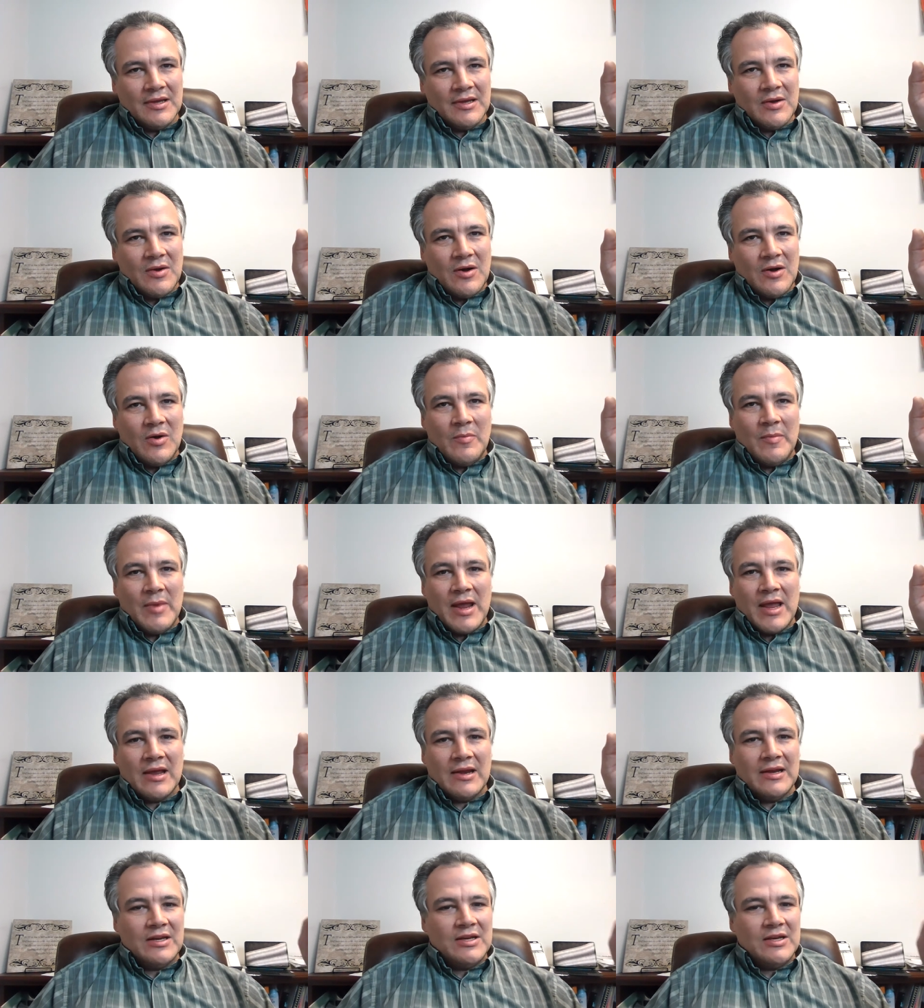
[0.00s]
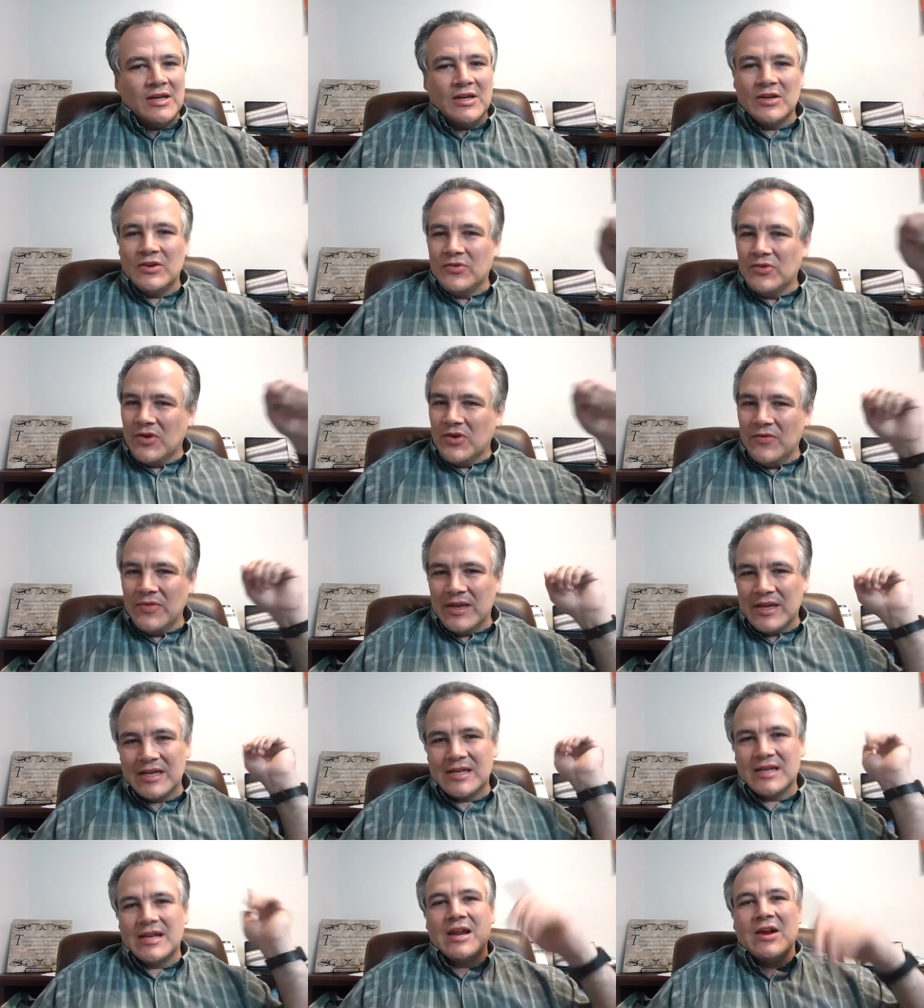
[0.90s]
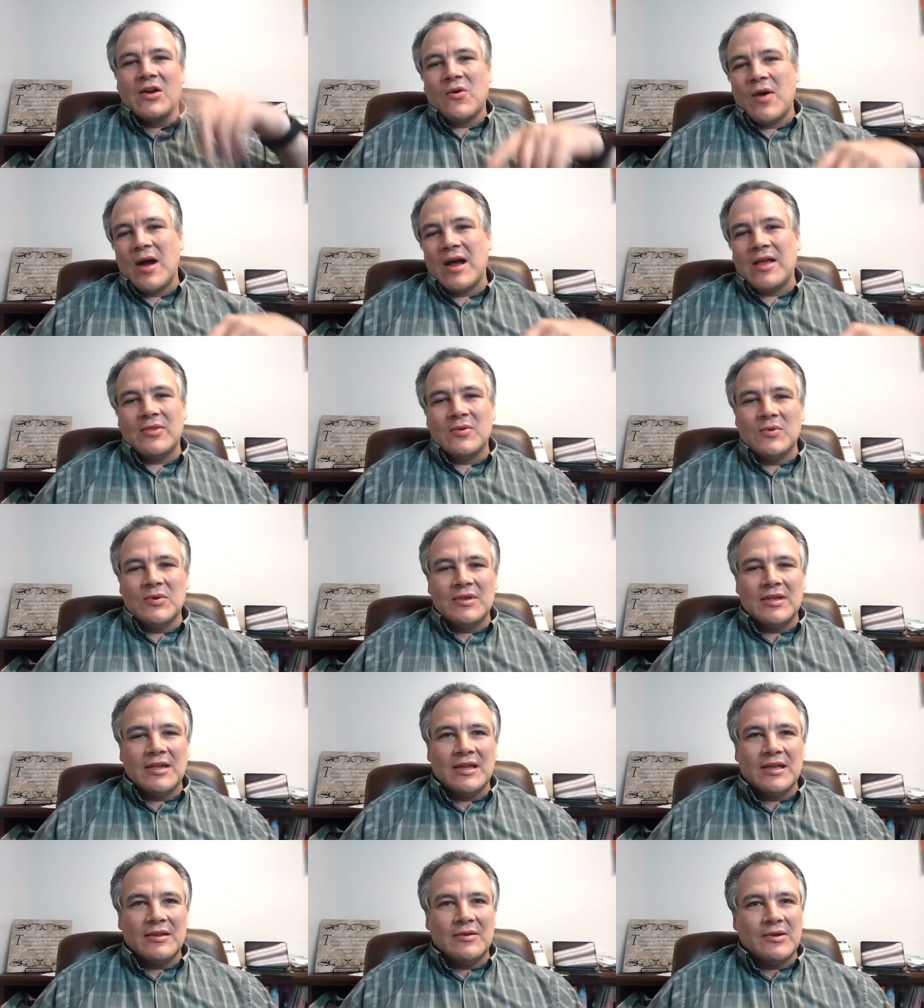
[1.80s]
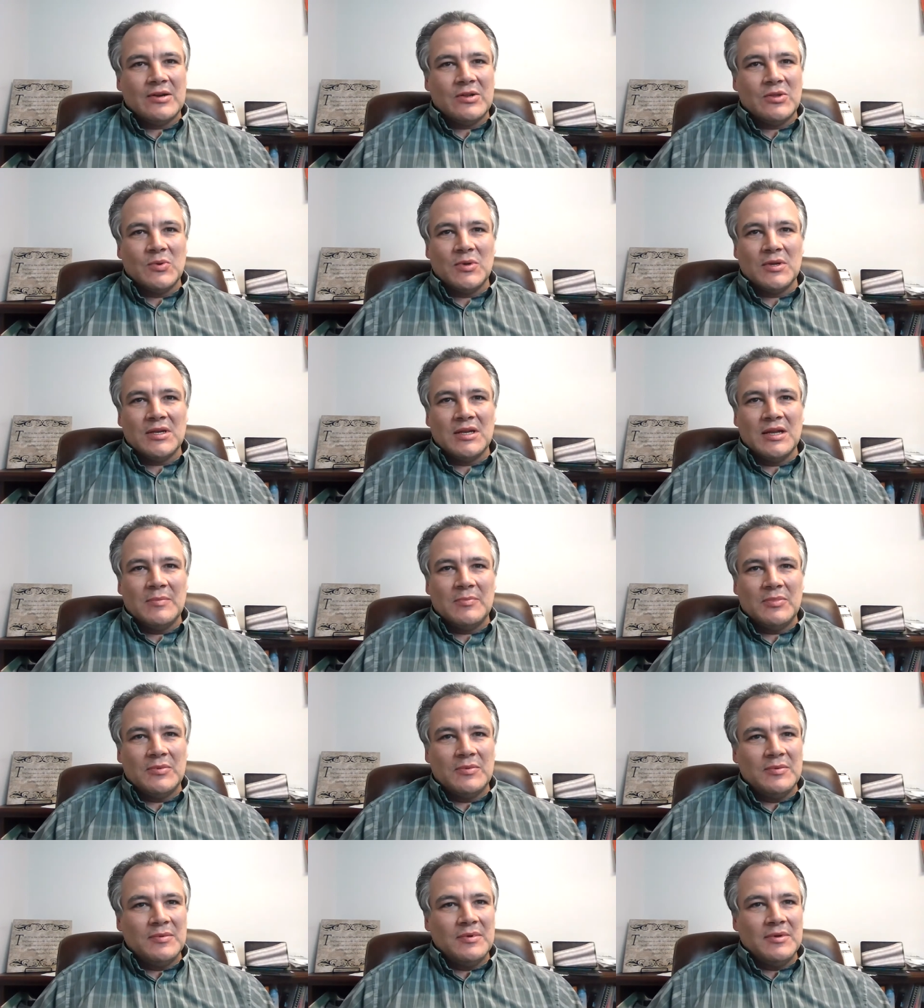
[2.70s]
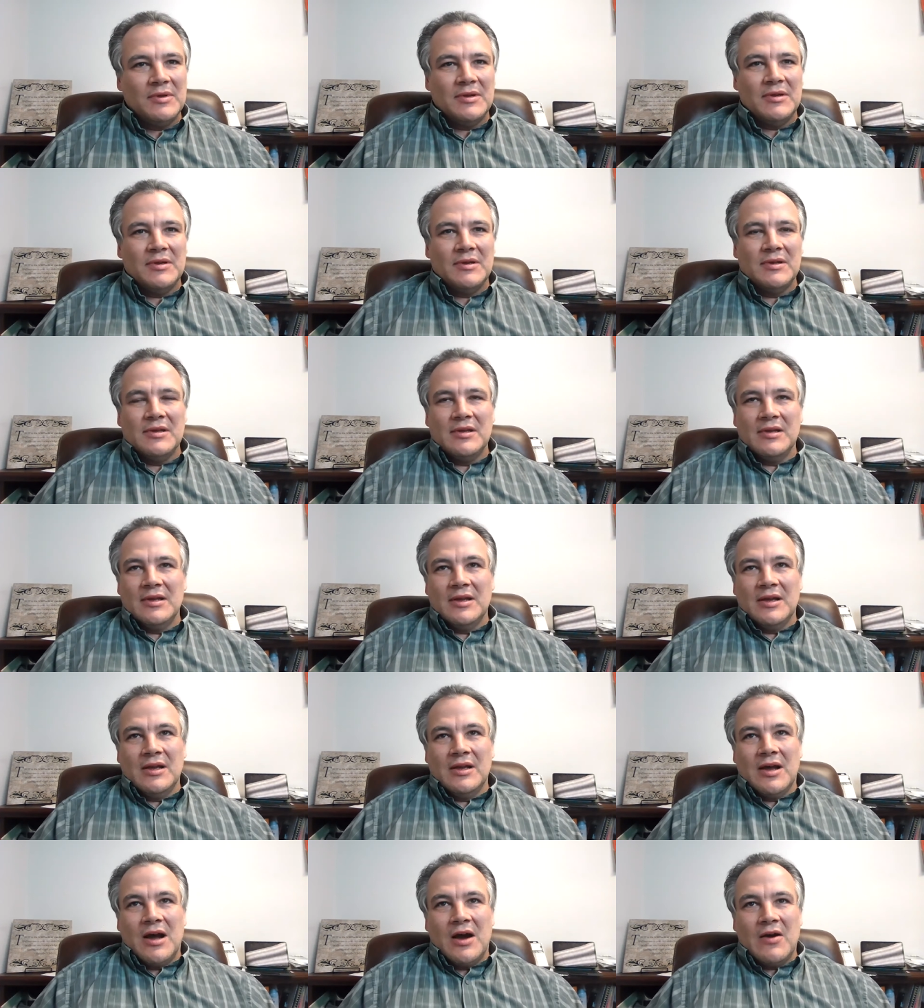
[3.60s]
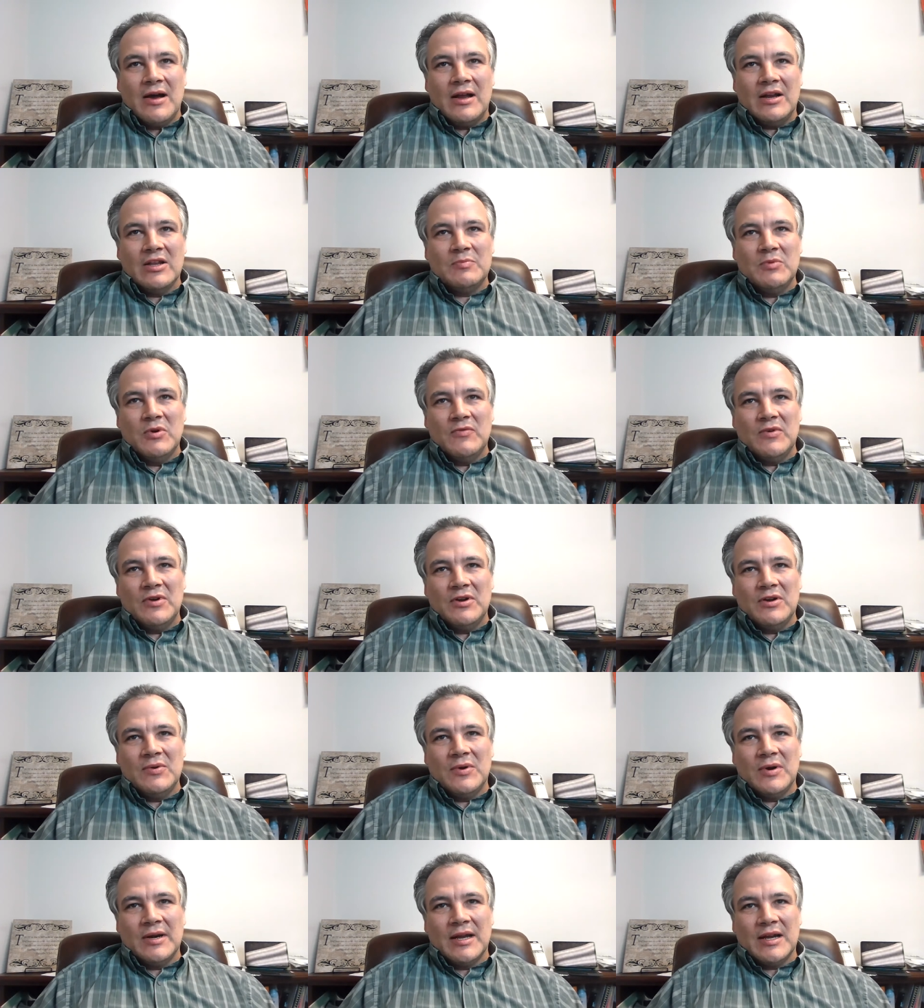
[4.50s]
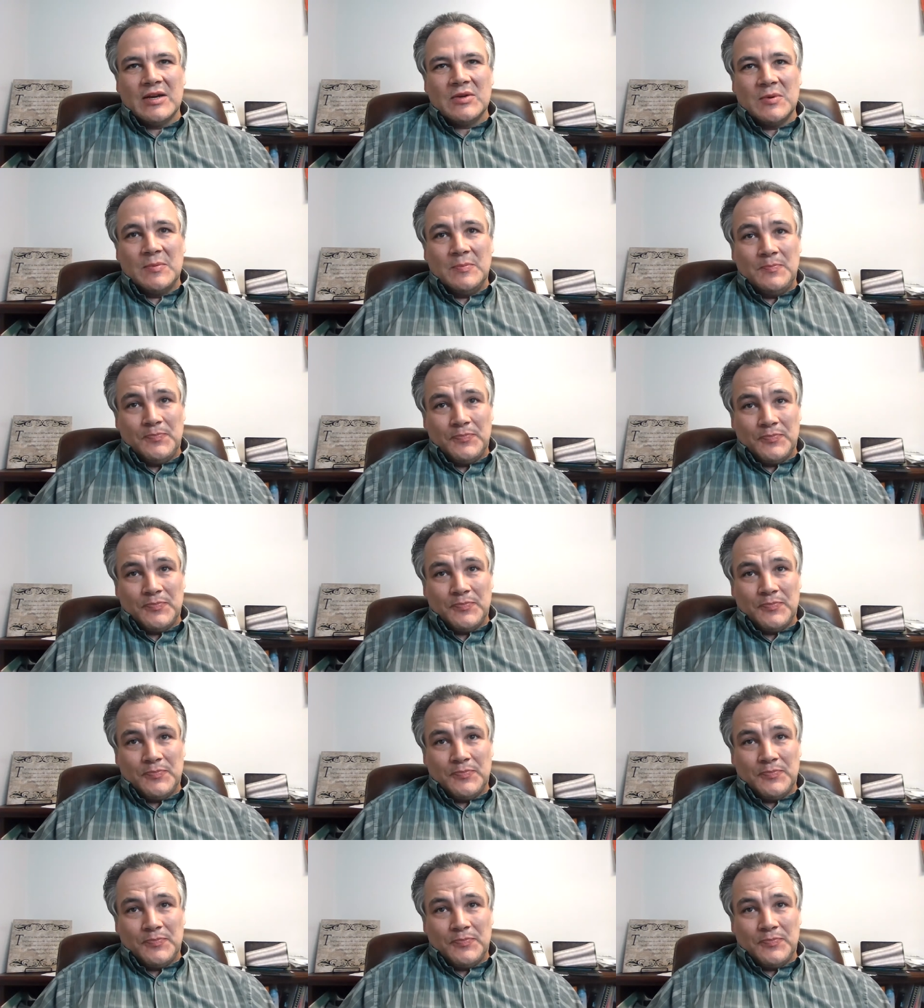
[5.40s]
Oh, man, and she just drove that stake right through his head, right through his temple. All right, let's move on to our next one.